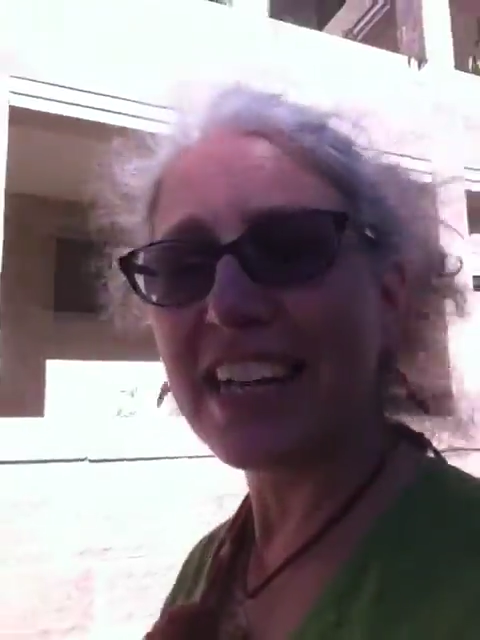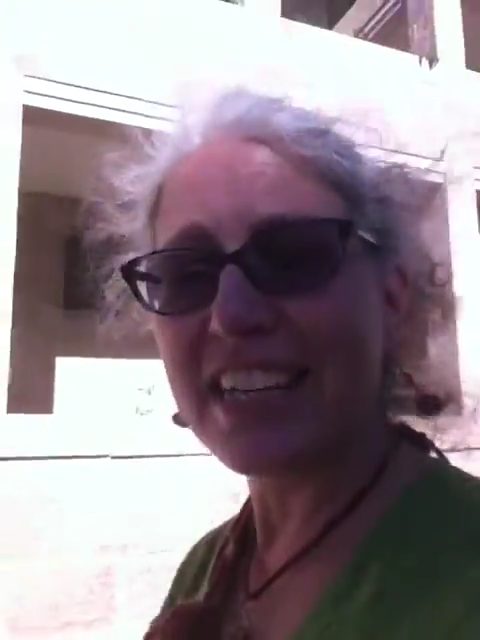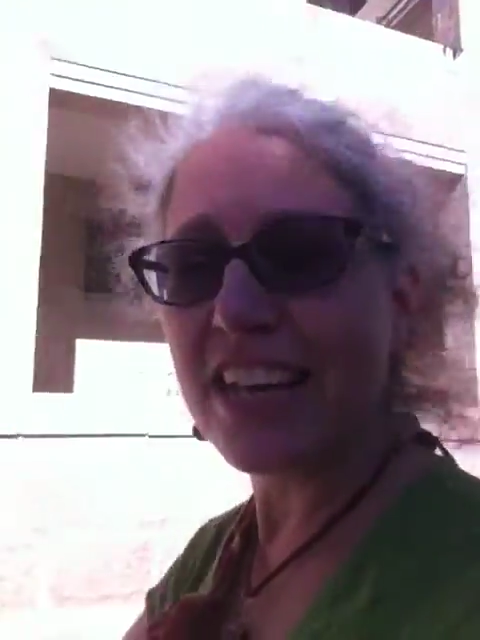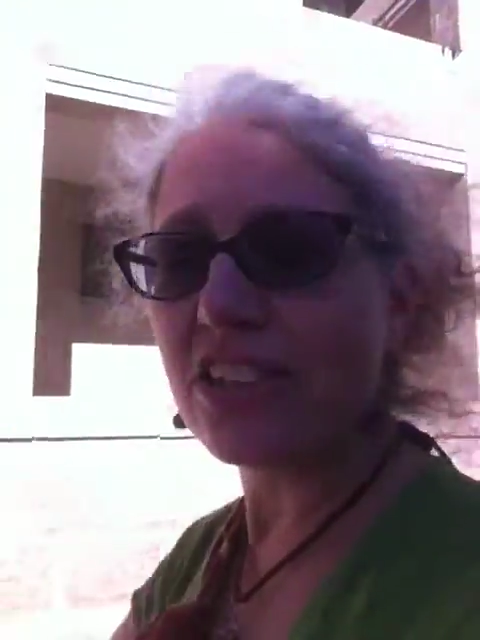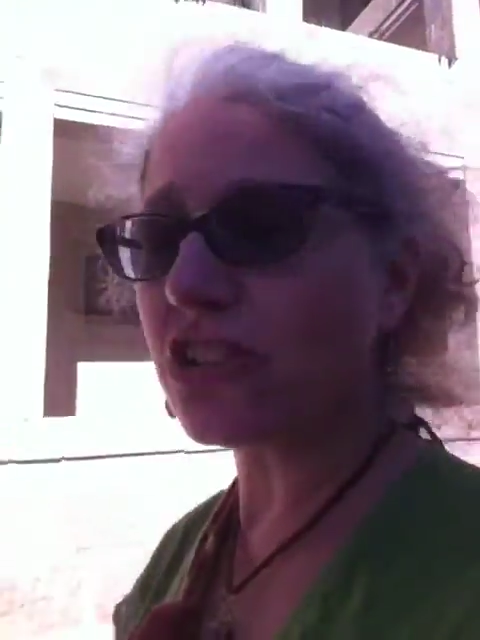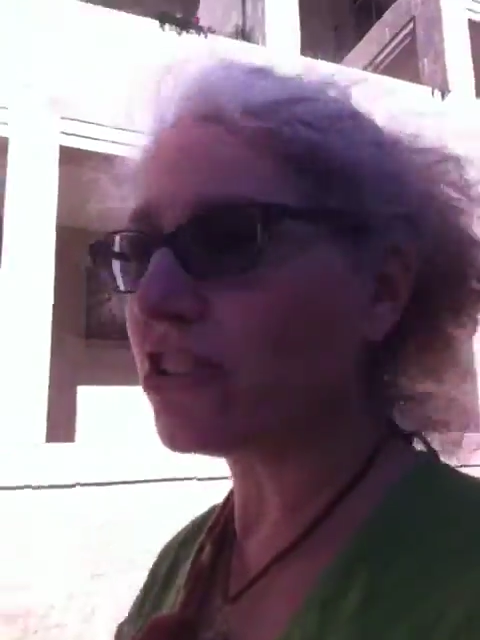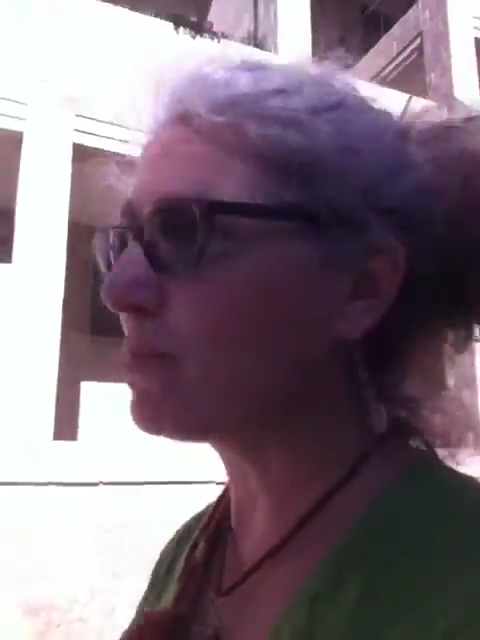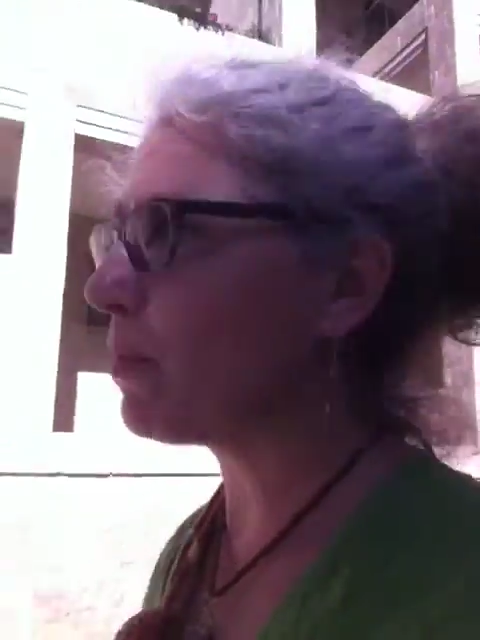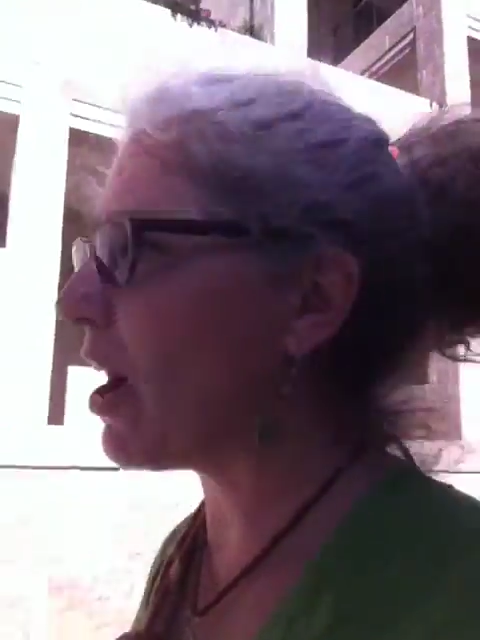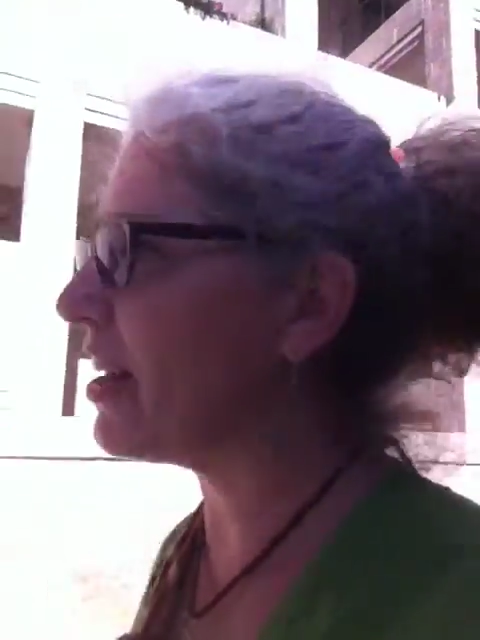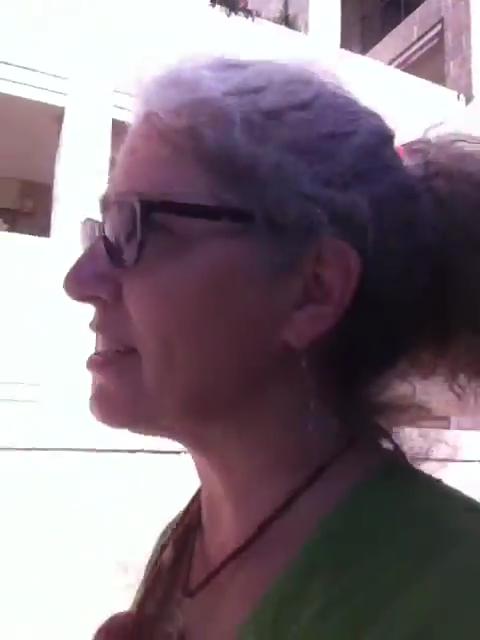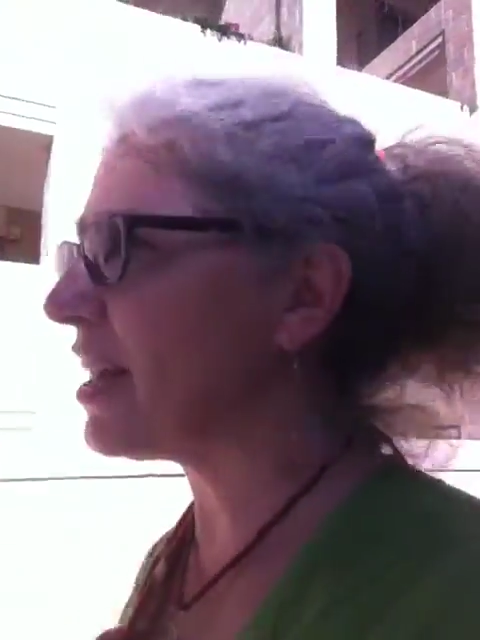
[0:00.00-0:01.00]
nature
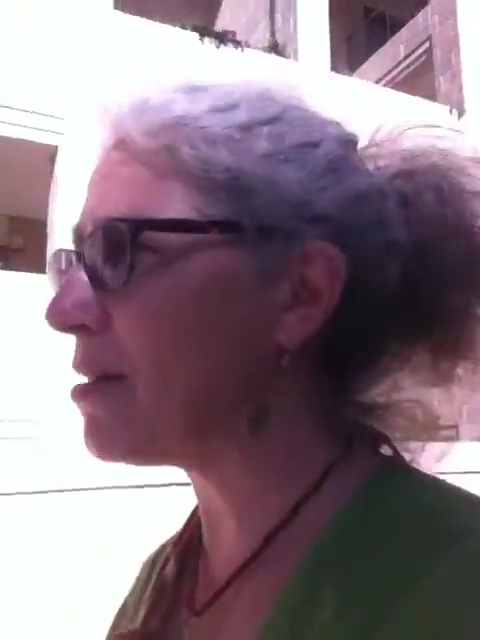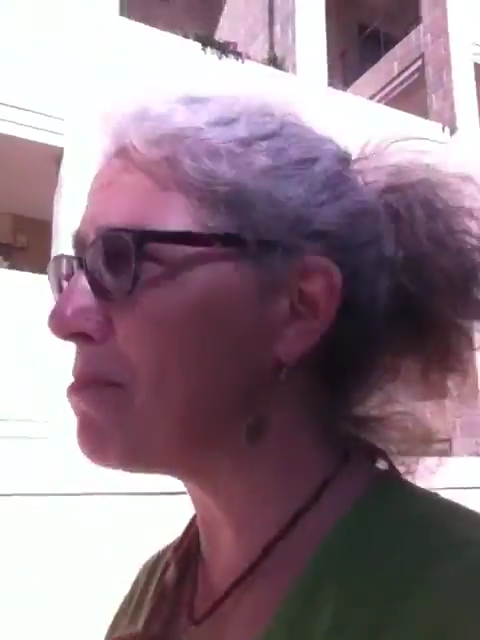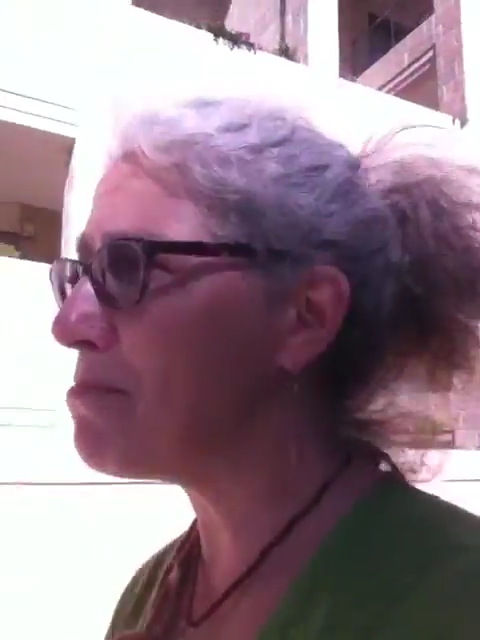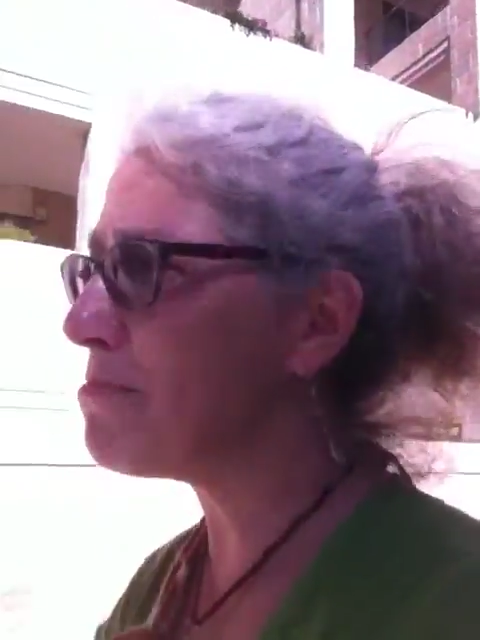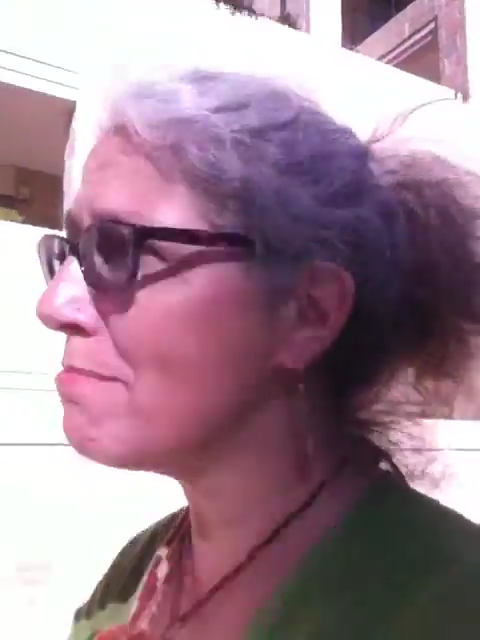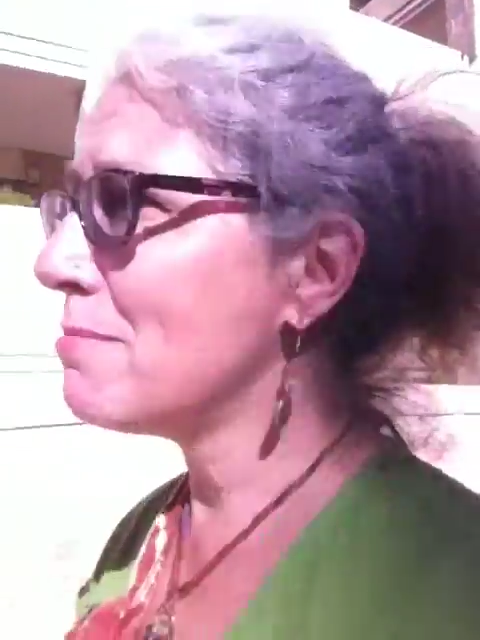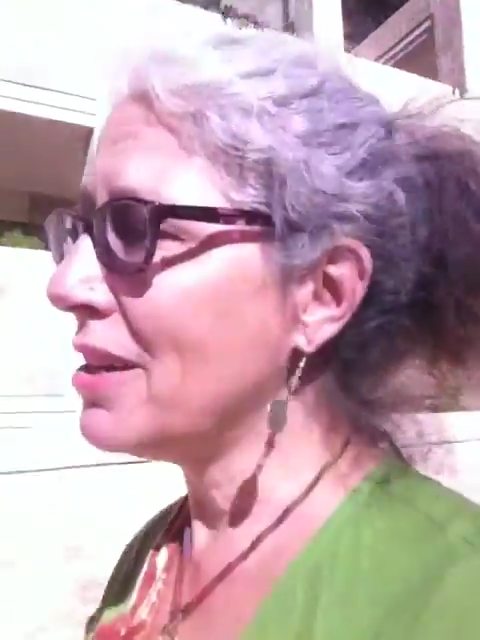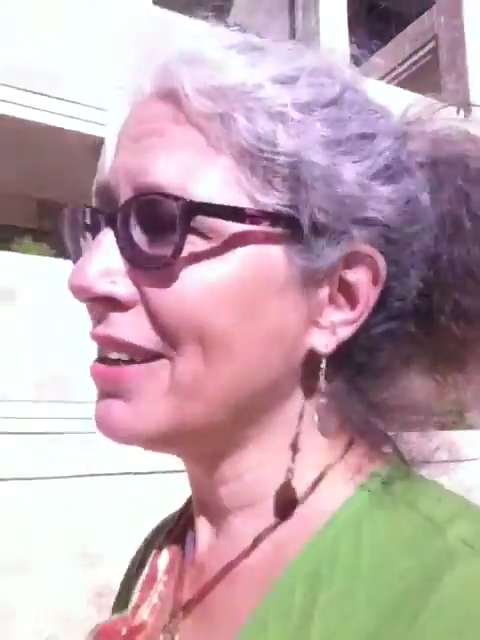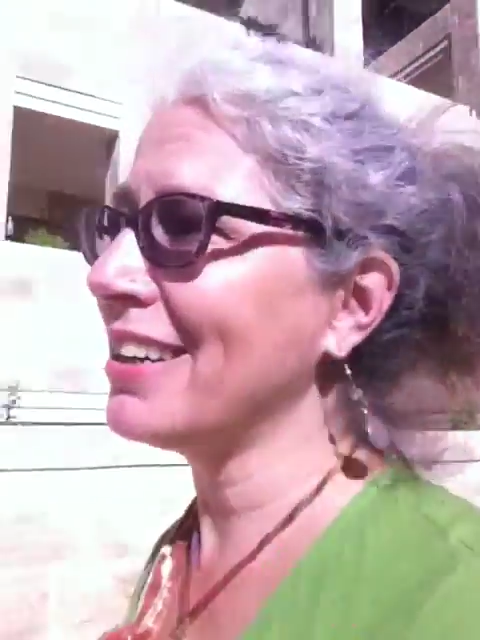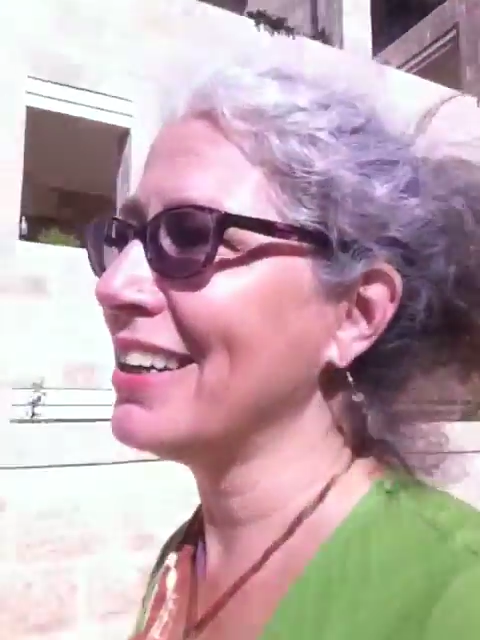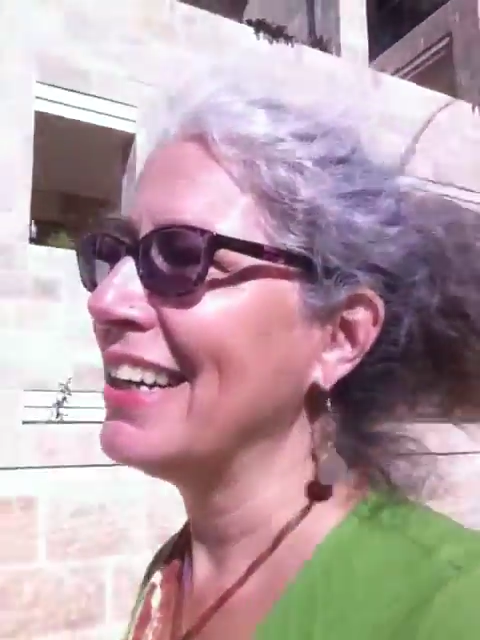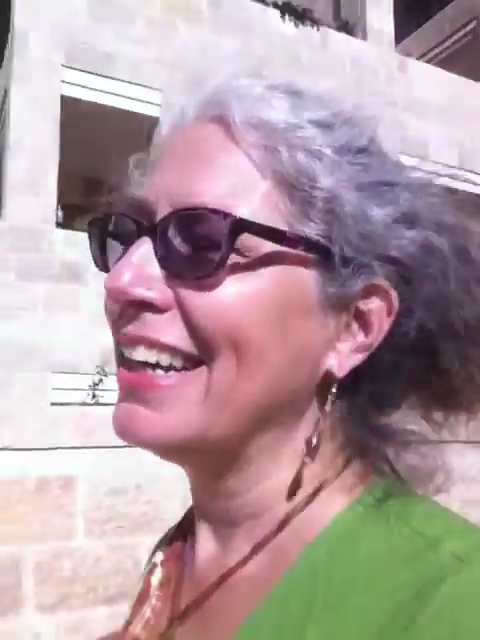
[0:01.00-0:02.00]
spot,
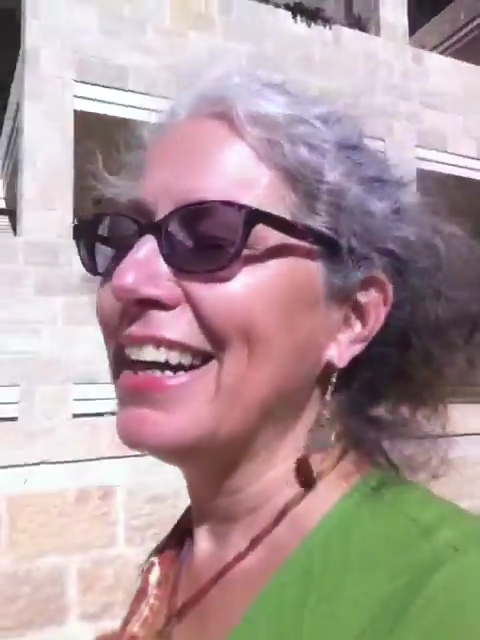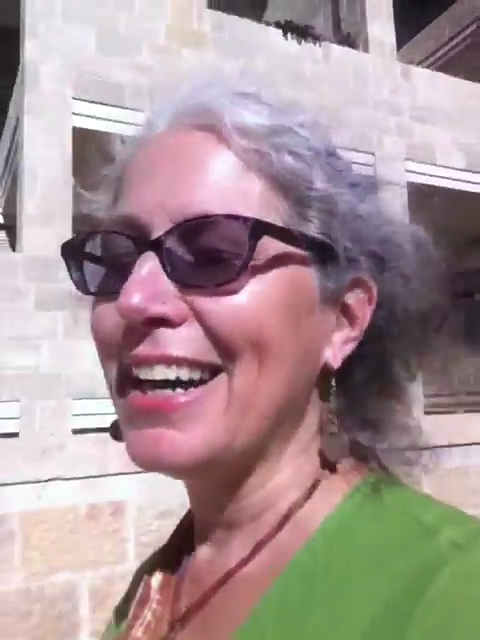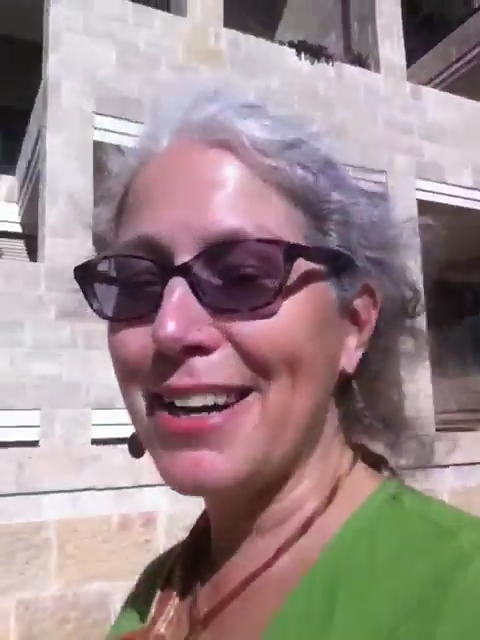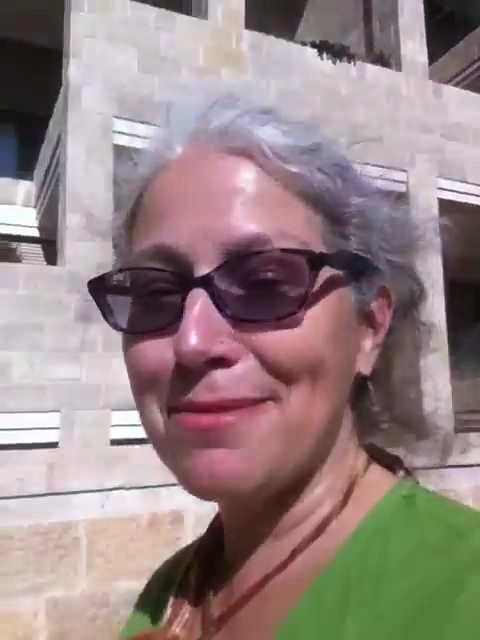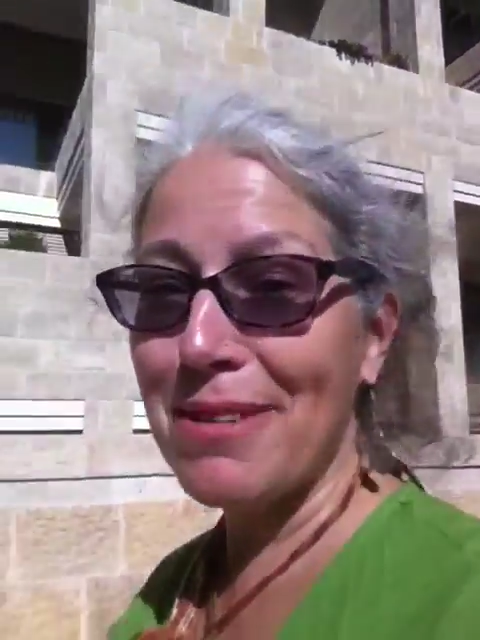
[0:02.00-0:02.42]
a